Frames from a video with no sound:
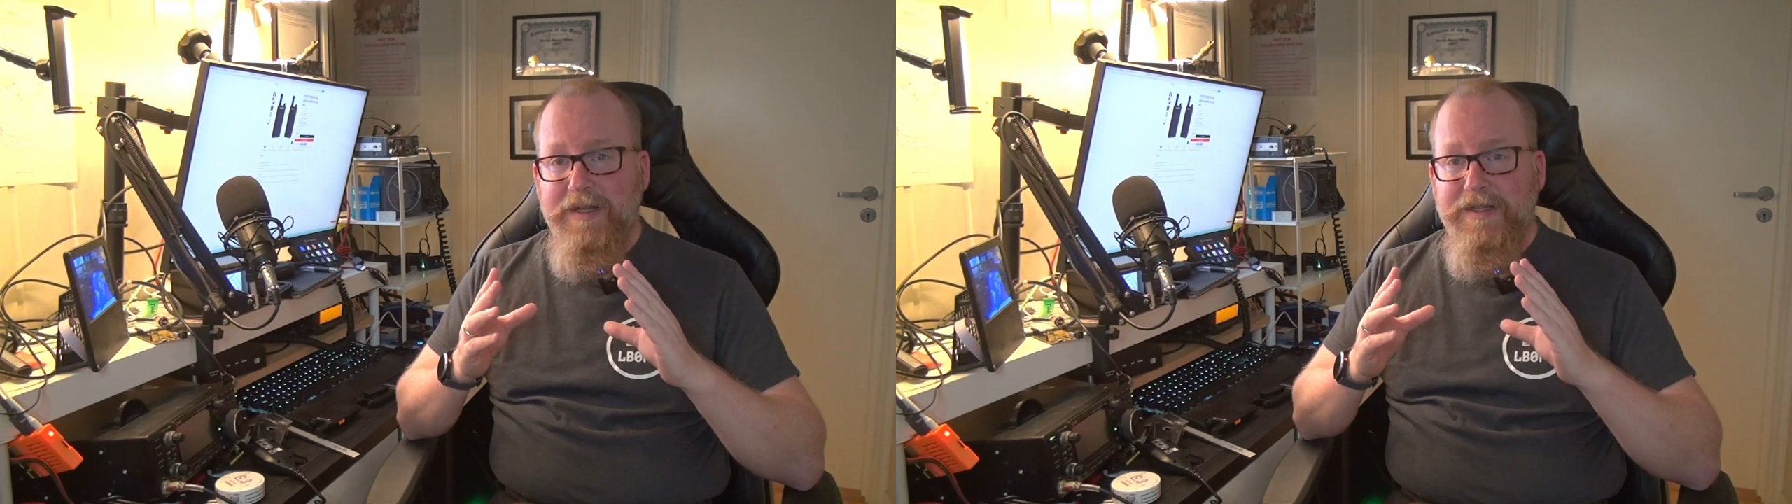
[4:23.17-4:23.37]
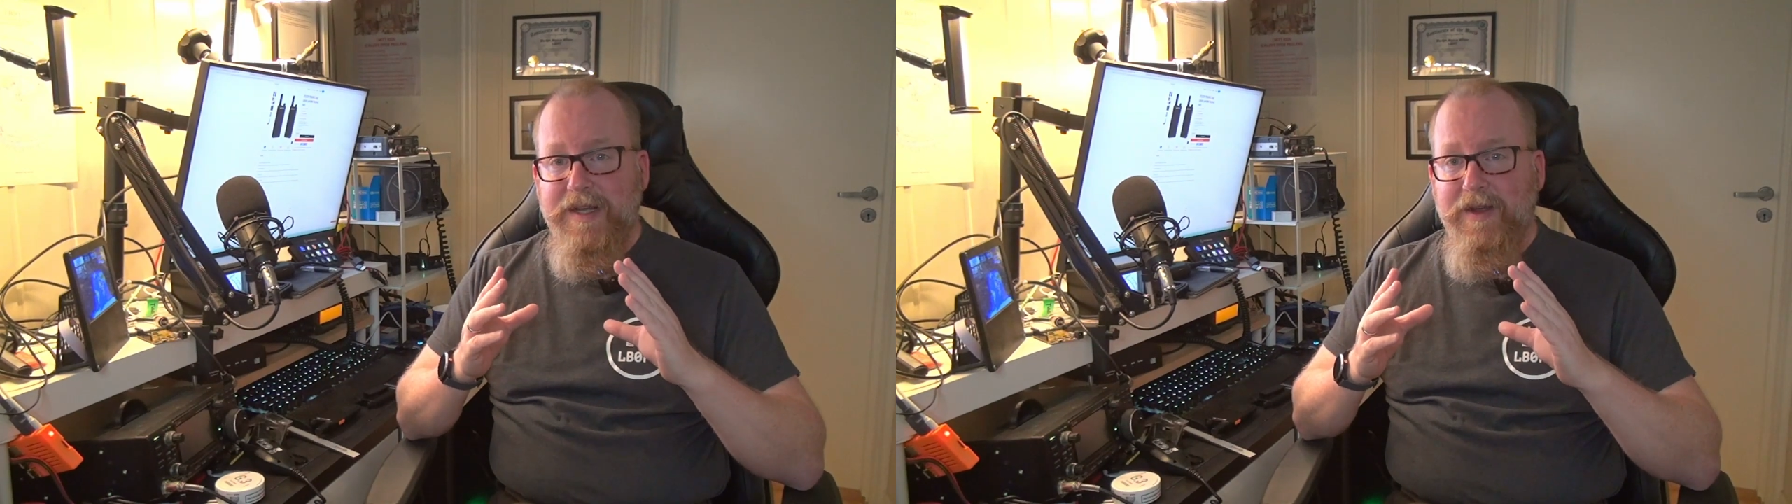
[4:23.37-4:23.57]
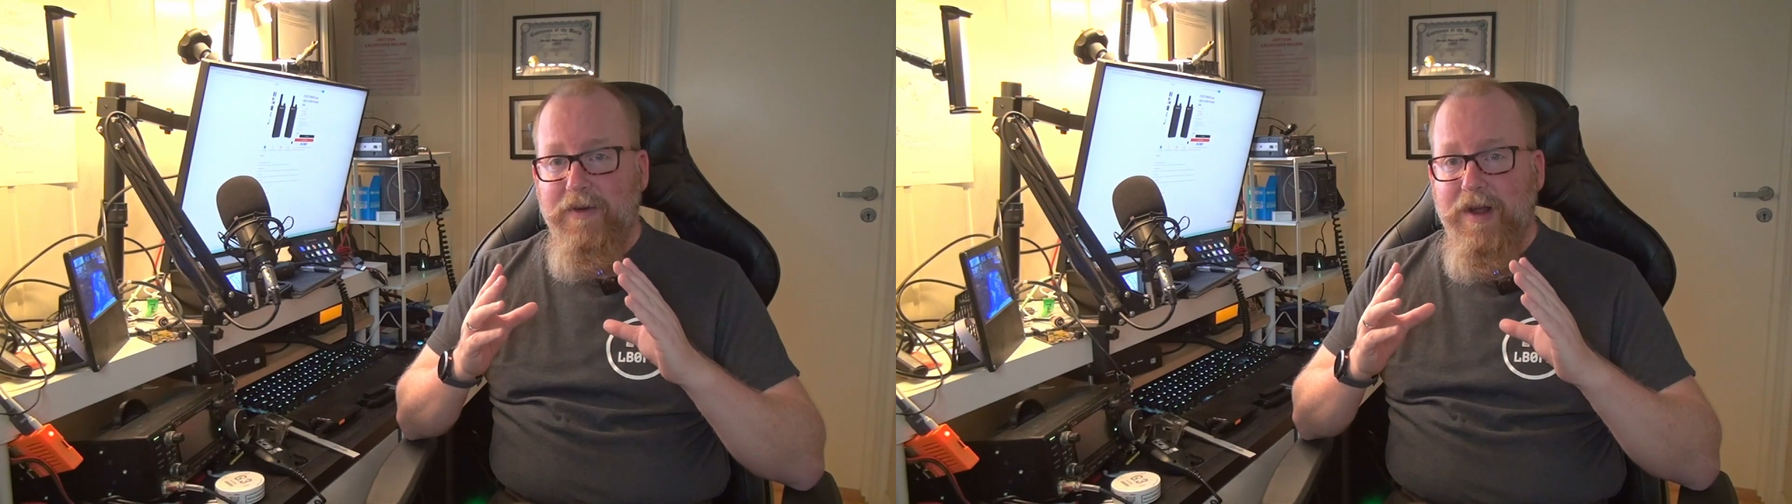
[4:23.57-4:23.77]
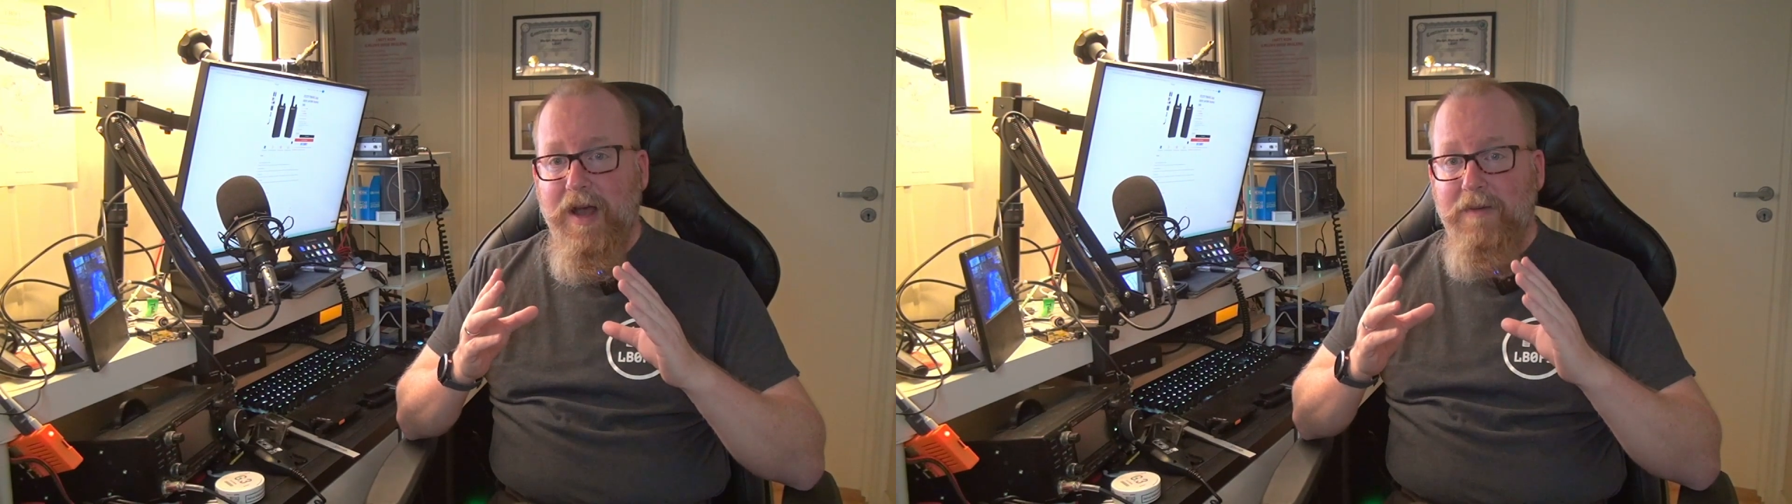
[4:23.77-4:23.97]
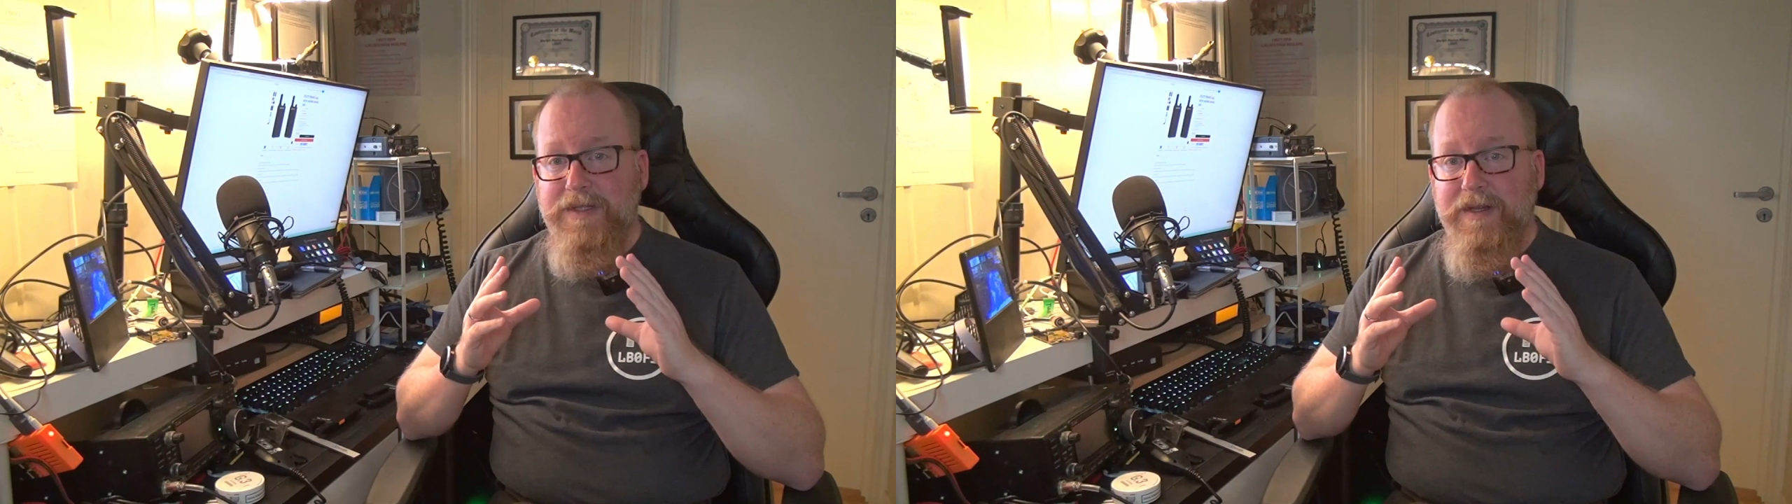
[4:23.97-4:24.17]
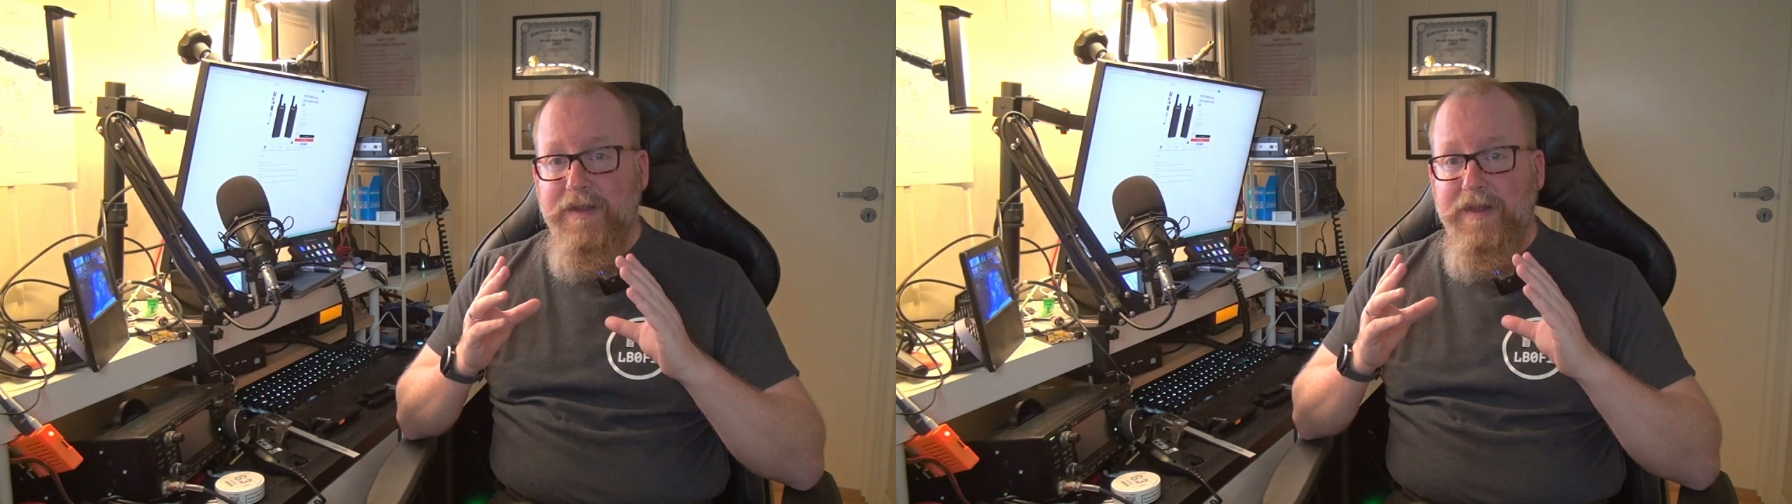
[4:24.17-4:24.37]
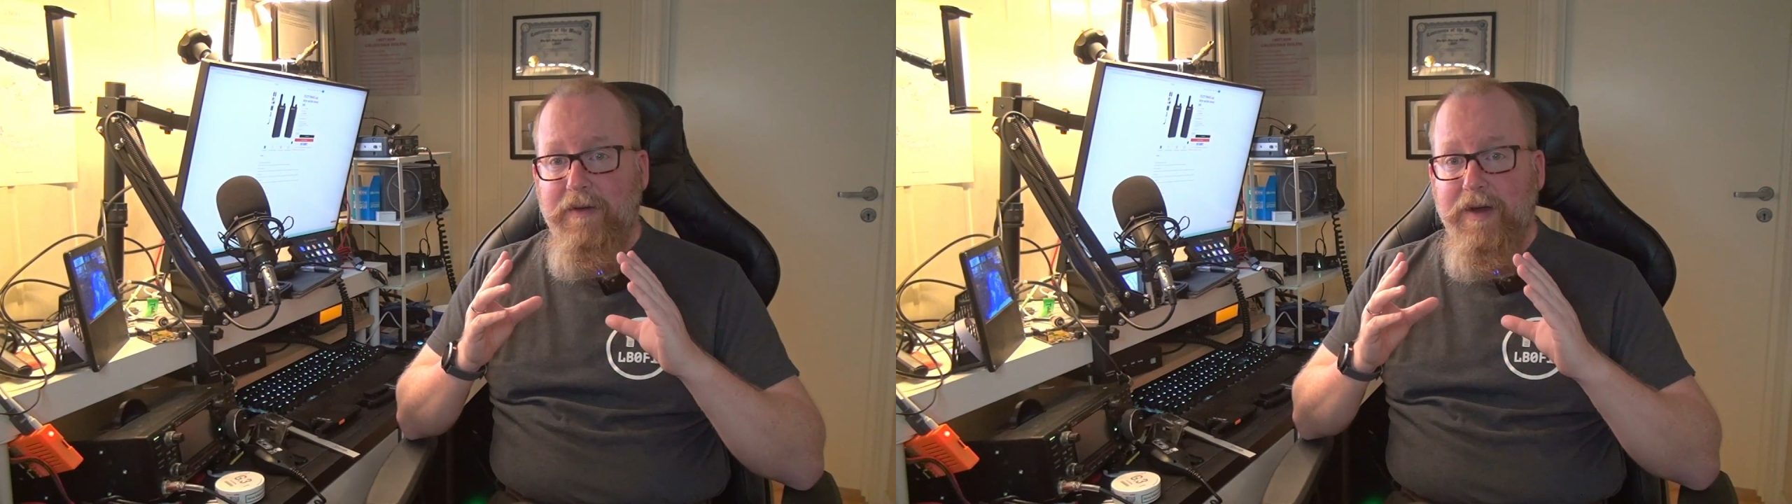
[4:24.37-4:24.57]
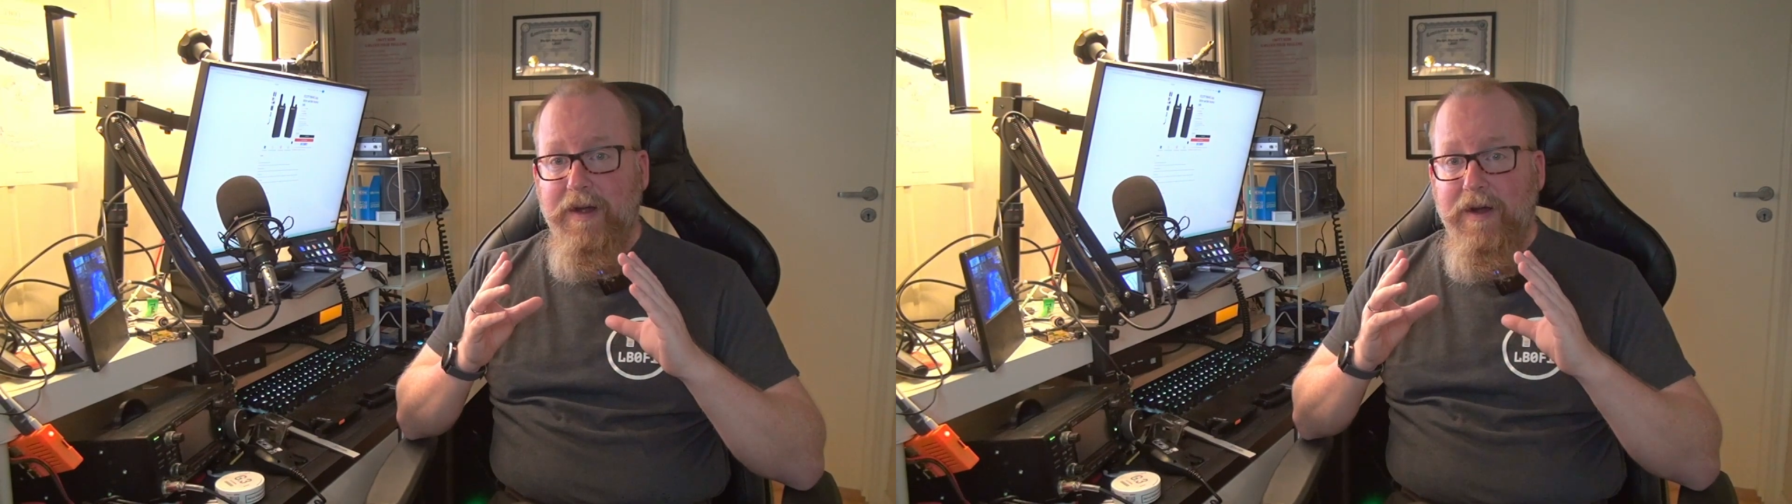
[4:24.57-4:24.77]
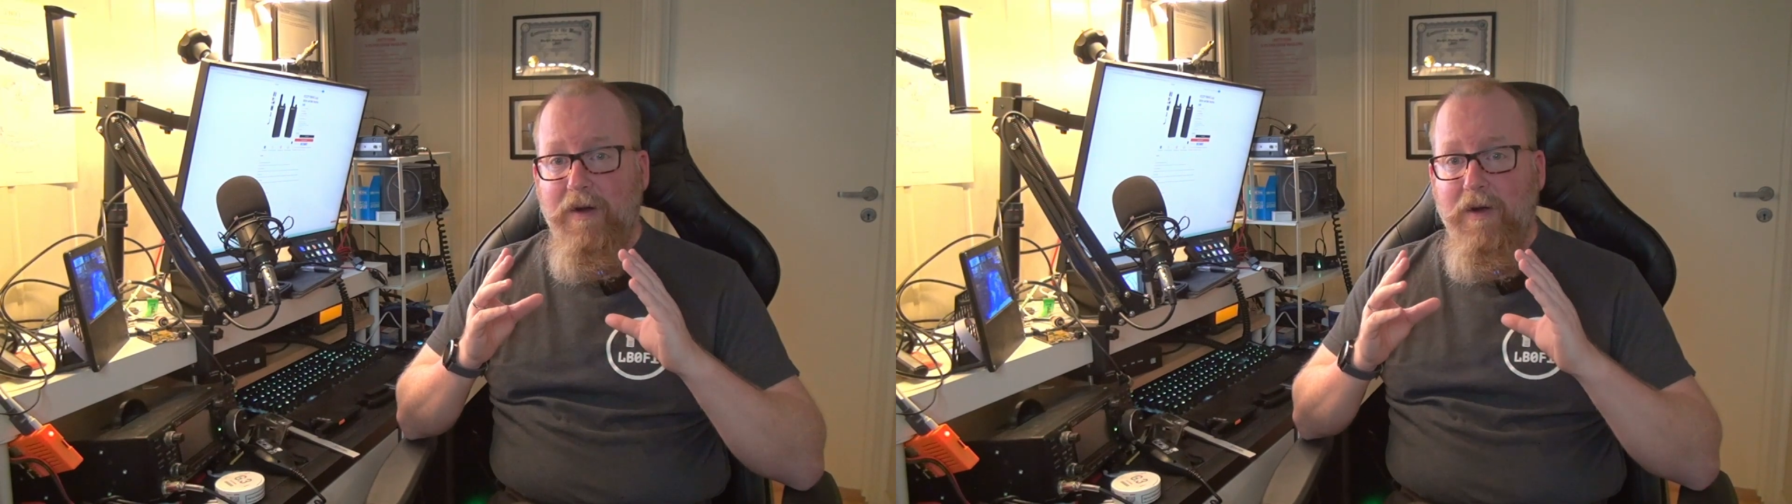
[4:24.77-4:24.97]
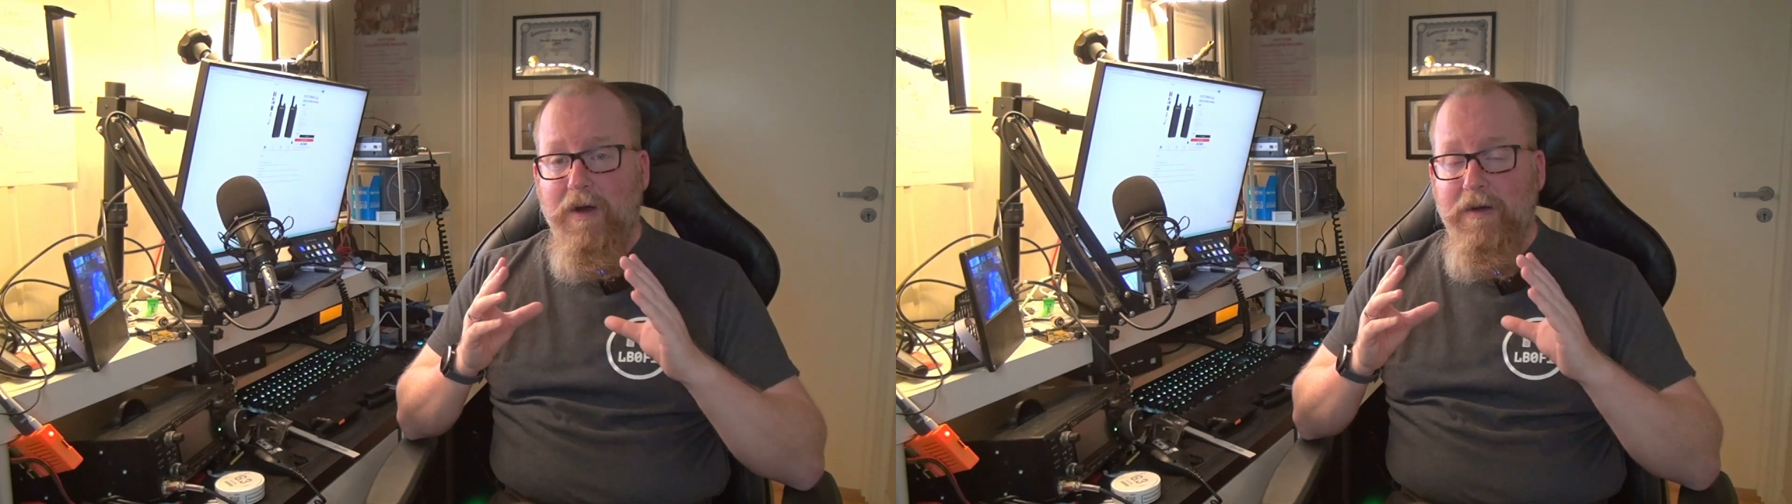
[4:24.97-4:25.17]
insecure comms there
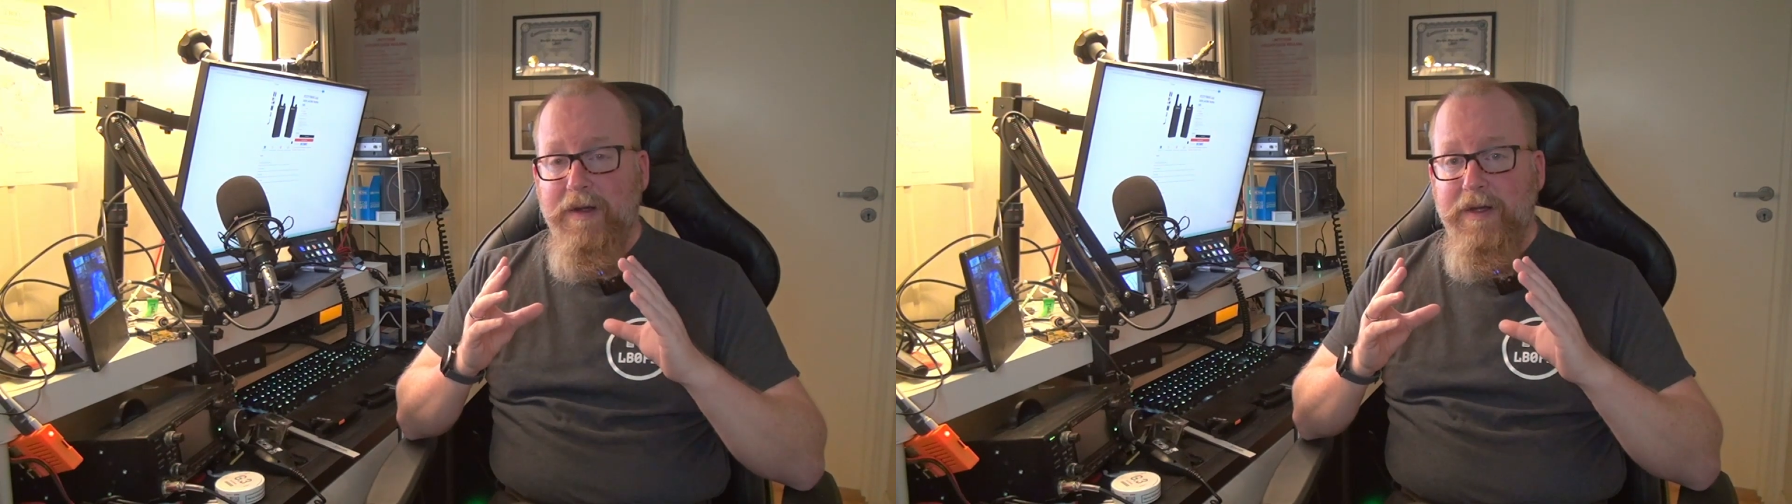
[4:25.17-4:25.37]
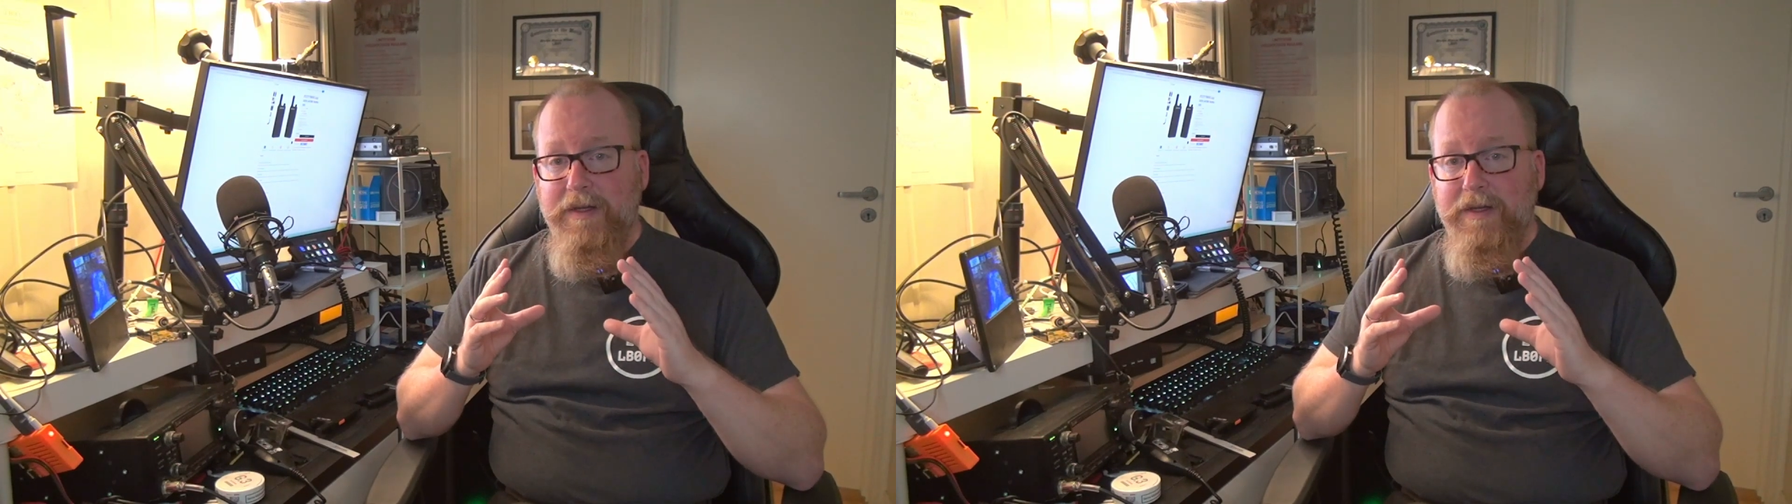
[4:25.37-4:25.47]
are,